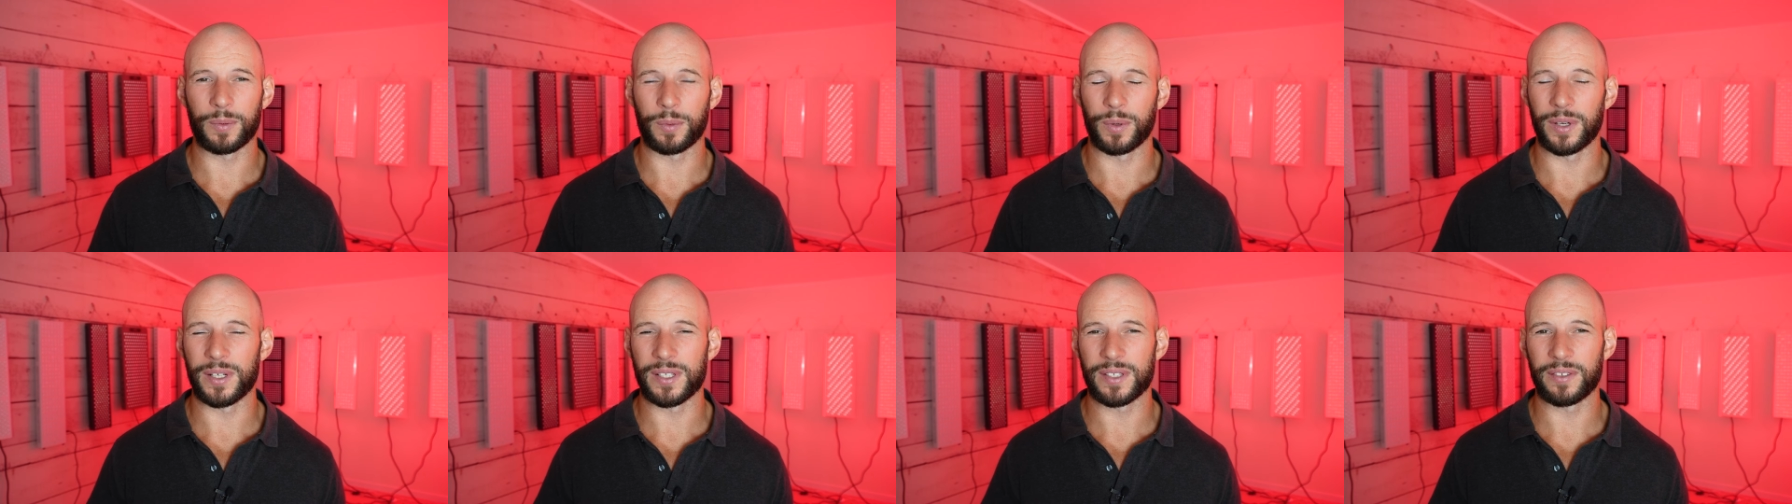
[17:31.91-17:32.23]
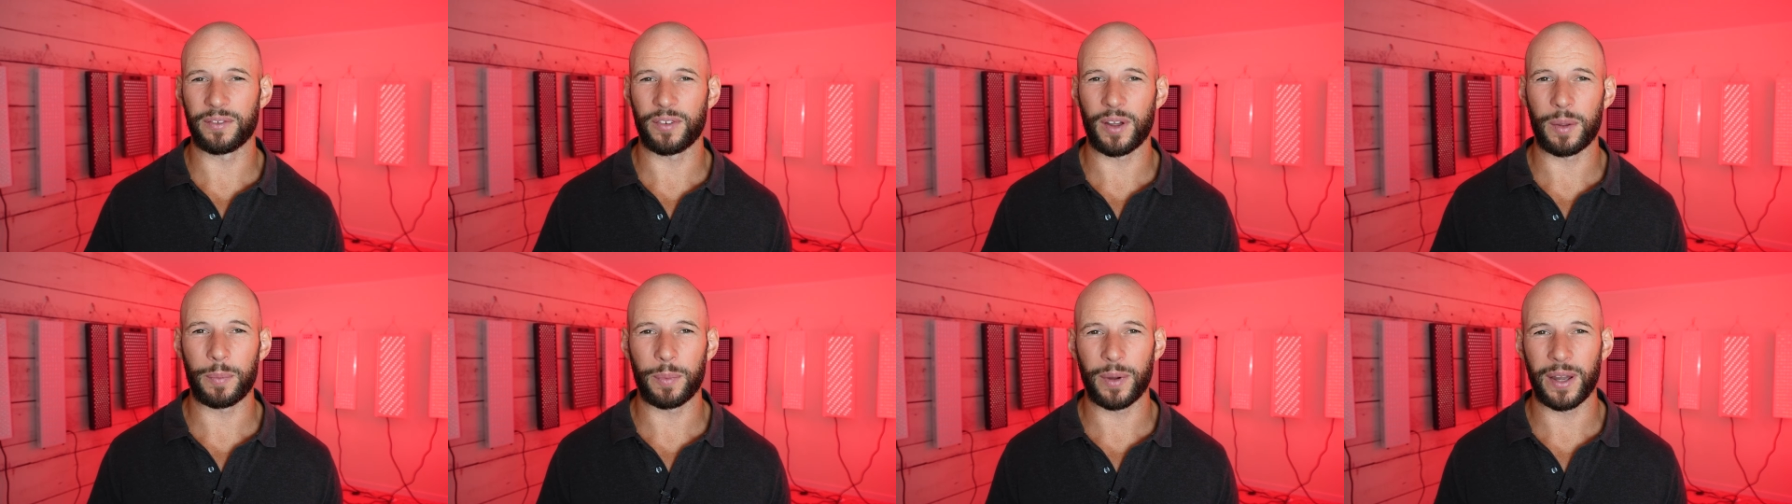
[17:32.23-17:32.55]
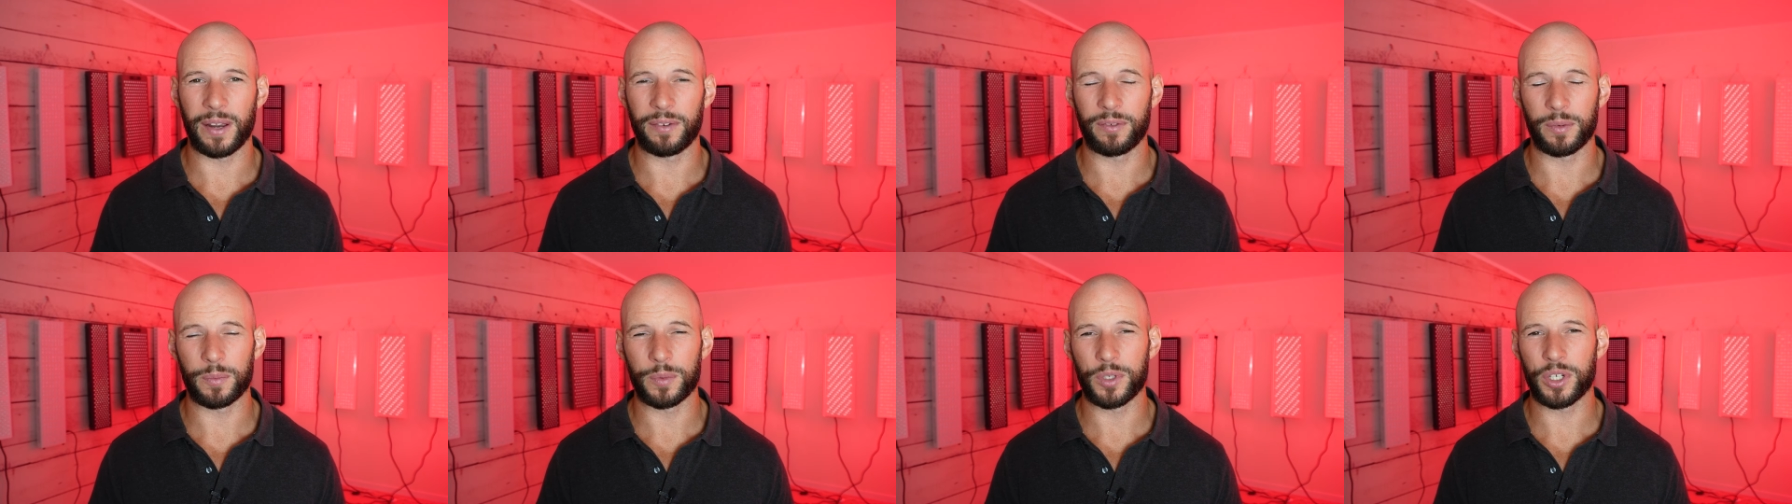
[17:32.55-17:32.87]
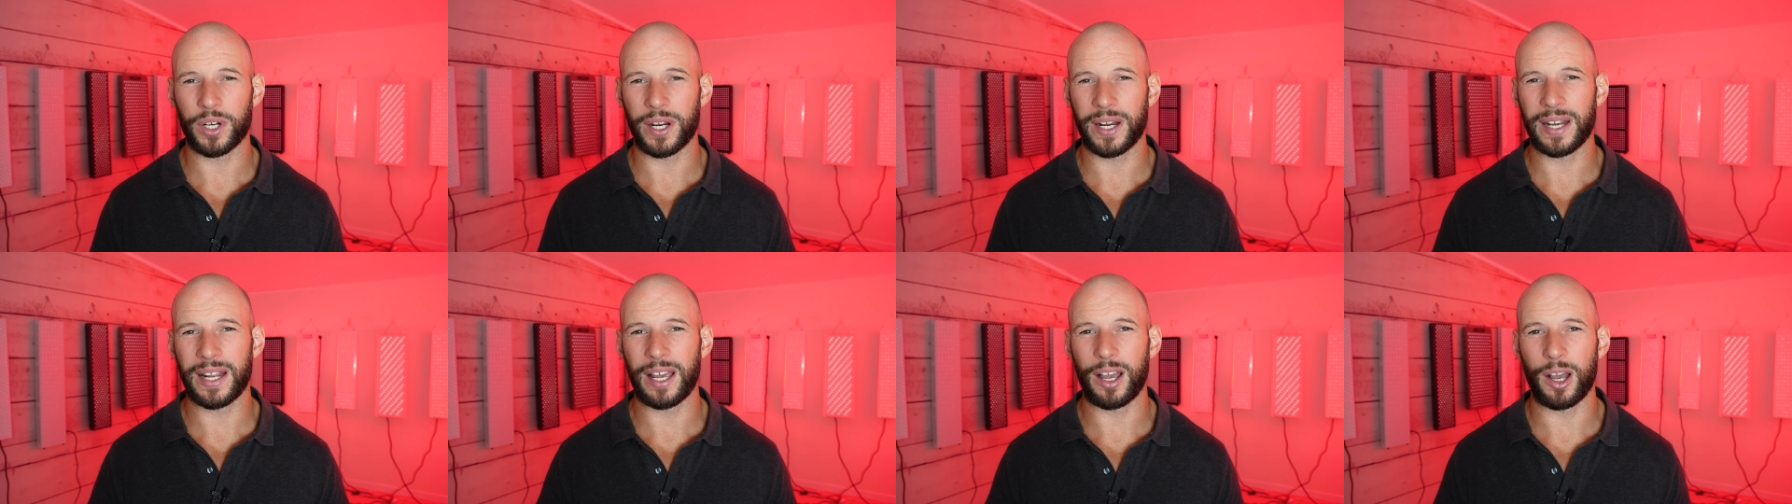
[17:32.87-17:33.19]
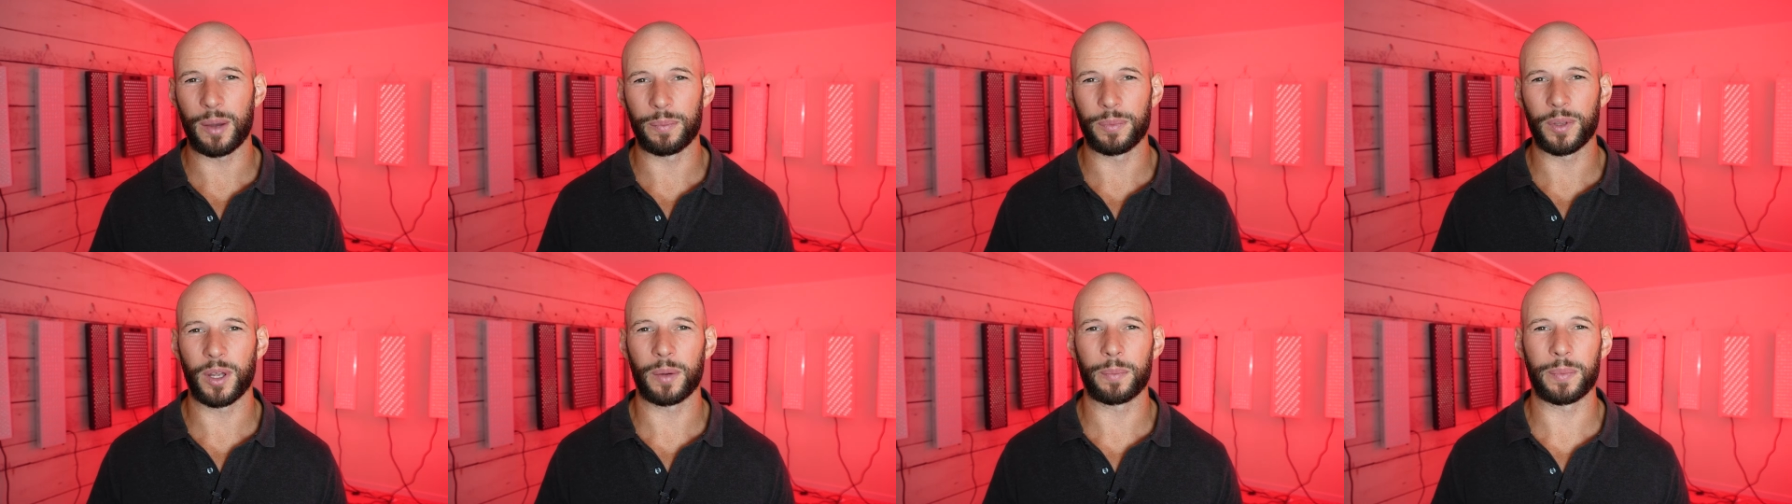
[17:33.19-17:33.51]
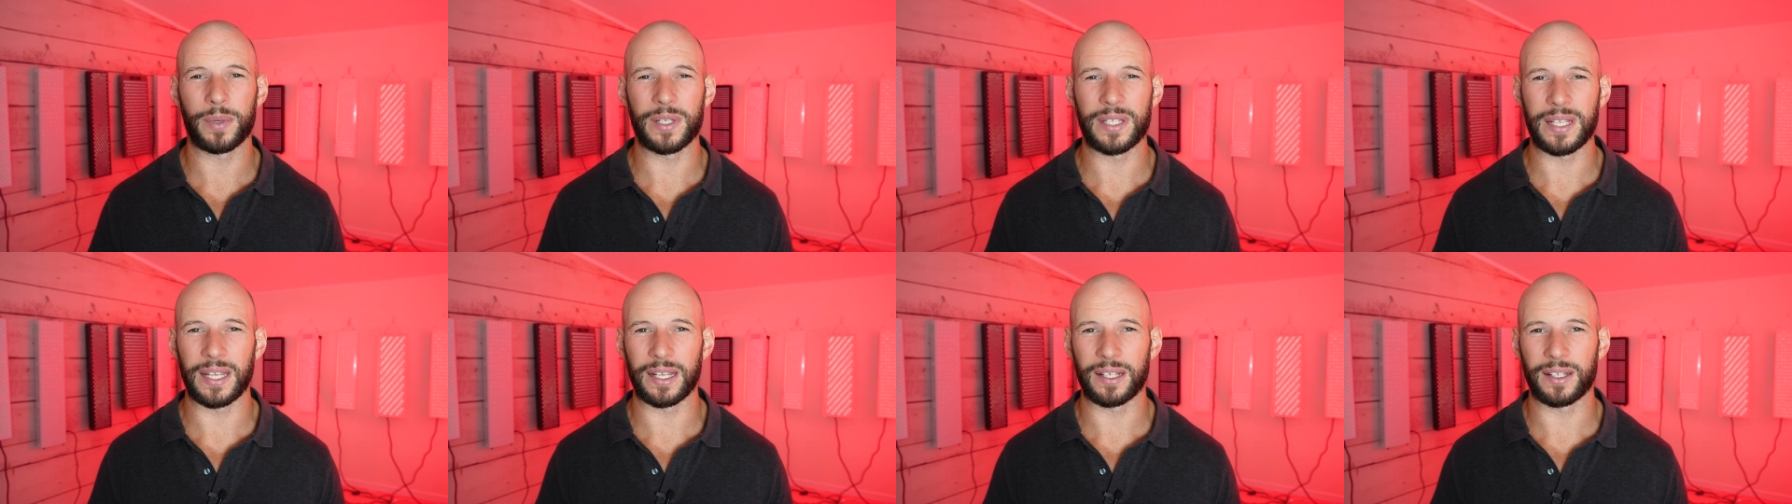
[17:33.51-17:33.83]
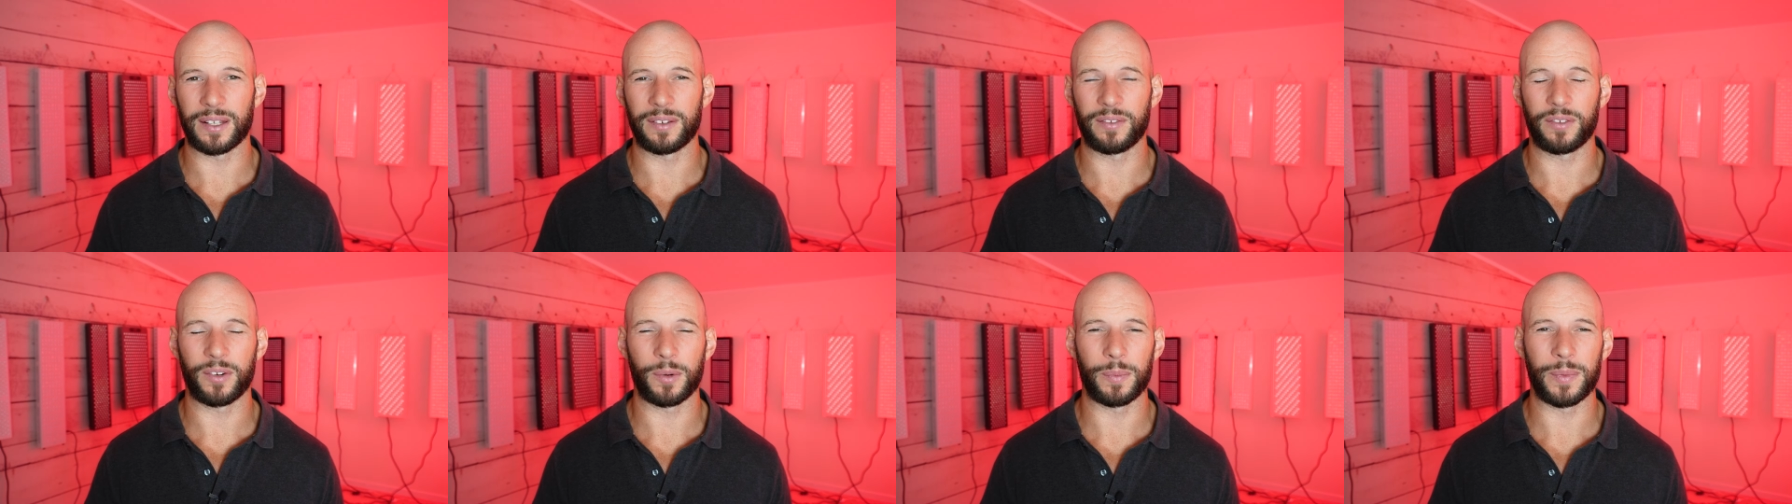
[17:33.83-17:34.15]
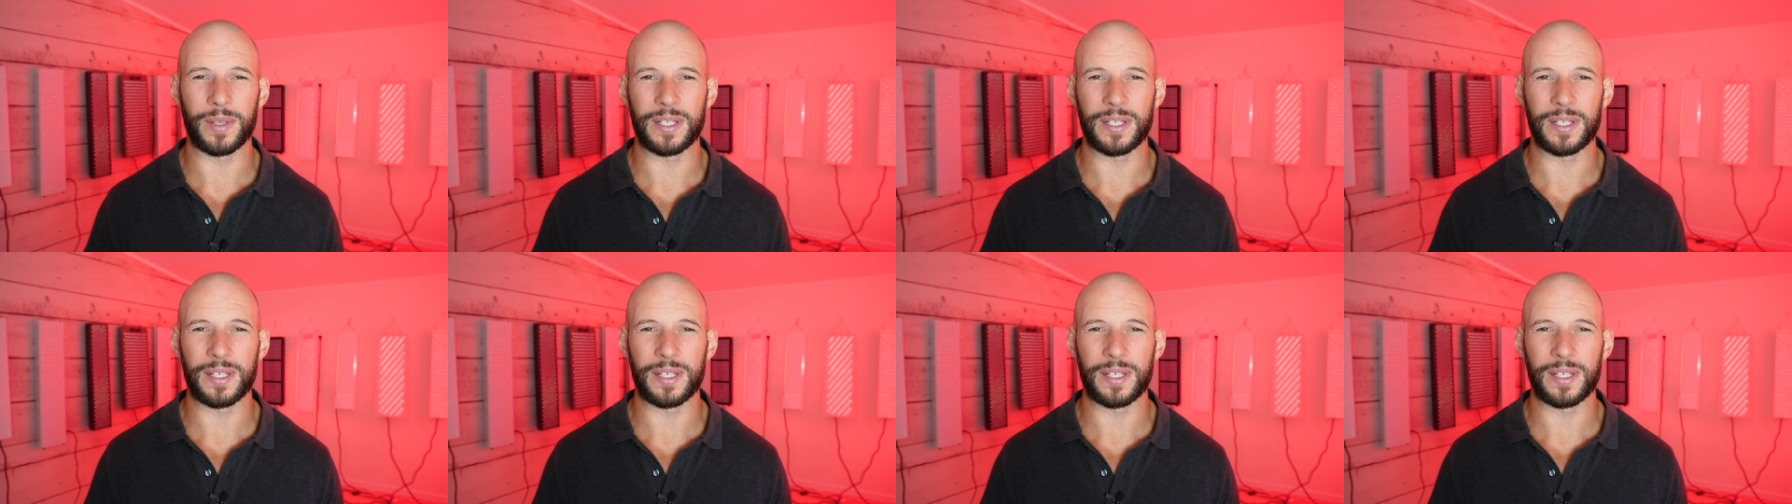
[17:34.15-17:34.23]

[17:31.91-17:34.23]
Whereas if I buy from China, I'm not protected from